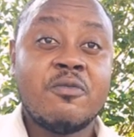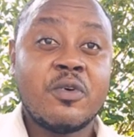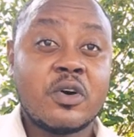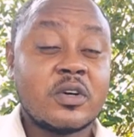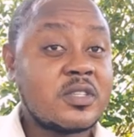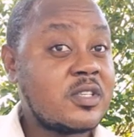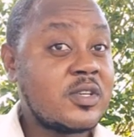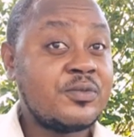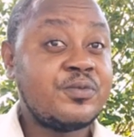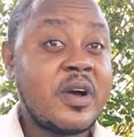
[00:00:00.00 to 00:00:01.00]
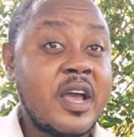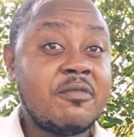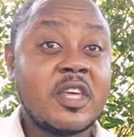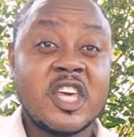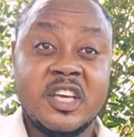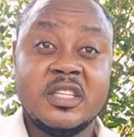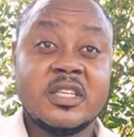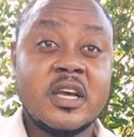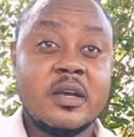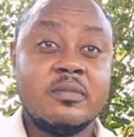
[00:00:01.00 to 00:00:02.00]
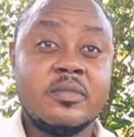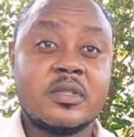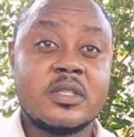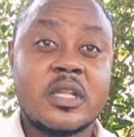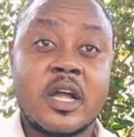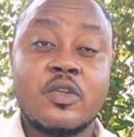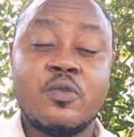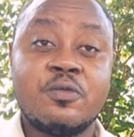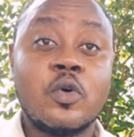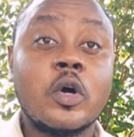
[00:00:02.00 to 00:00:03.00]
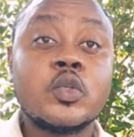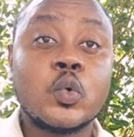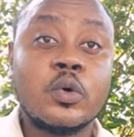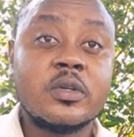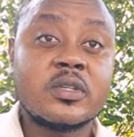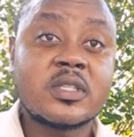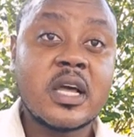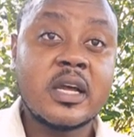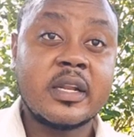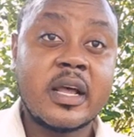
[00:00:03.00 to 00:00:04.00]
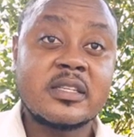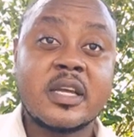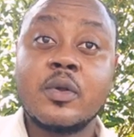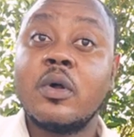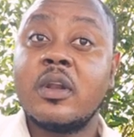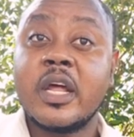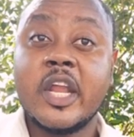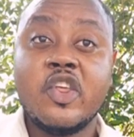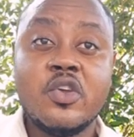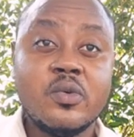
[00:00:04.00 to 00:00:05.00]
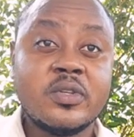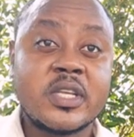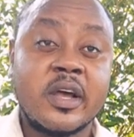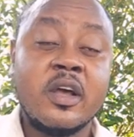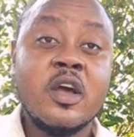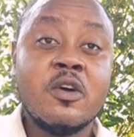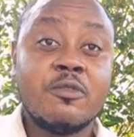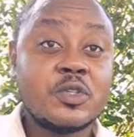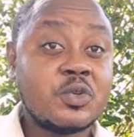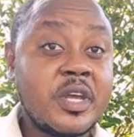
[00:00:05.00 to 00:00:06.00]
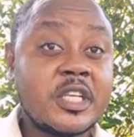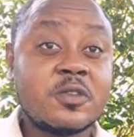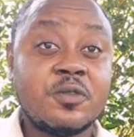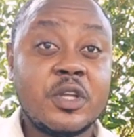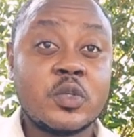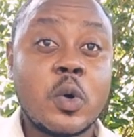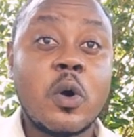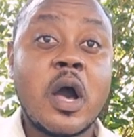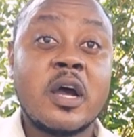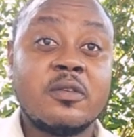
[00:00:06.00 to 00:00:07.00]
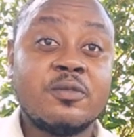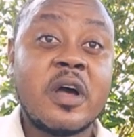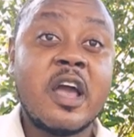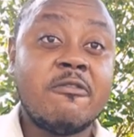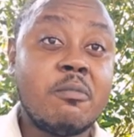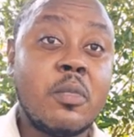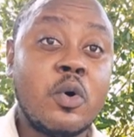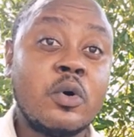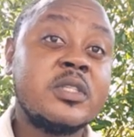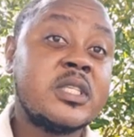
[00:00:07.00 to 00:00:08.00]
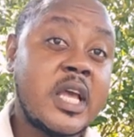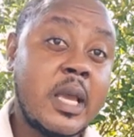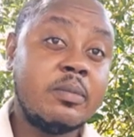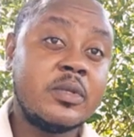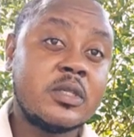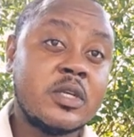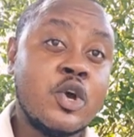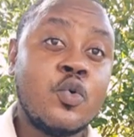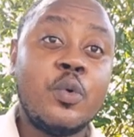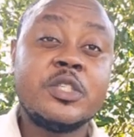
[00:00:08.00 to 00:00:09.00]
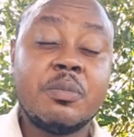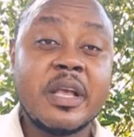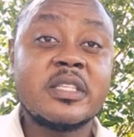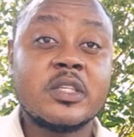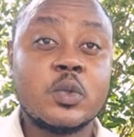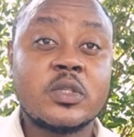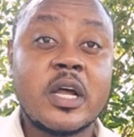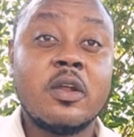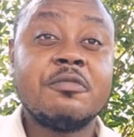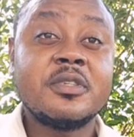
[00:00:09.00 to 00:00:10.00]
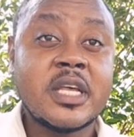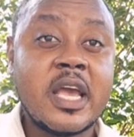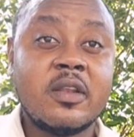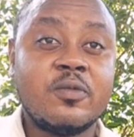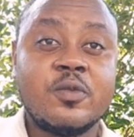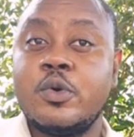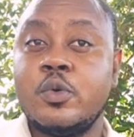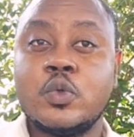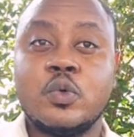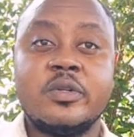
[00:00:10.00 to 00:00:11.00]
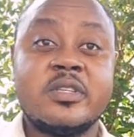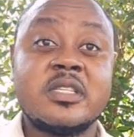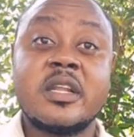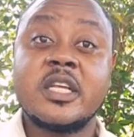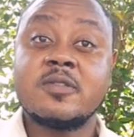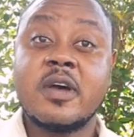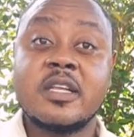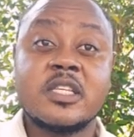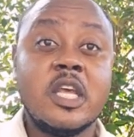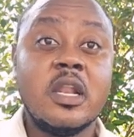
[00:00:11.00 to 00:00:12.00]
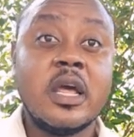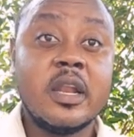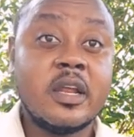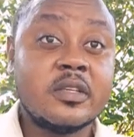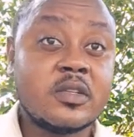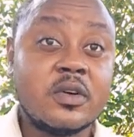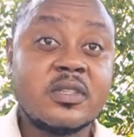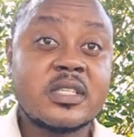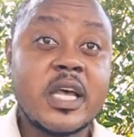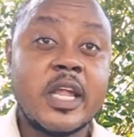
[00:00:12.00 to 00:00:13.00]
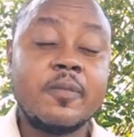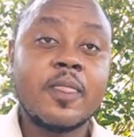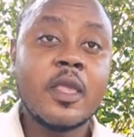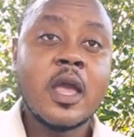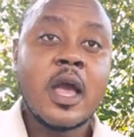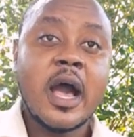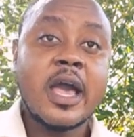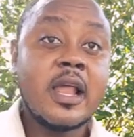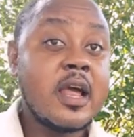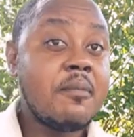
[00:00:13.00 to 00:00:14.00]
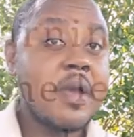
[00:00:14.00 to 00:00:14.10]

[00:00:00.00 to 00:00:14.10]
focuses on 5 key terms that you've got to understand as an online user. For today's video, add 5 more terms, which makes a total of 10 for you to understand as far as e-learning is concerned. I earlier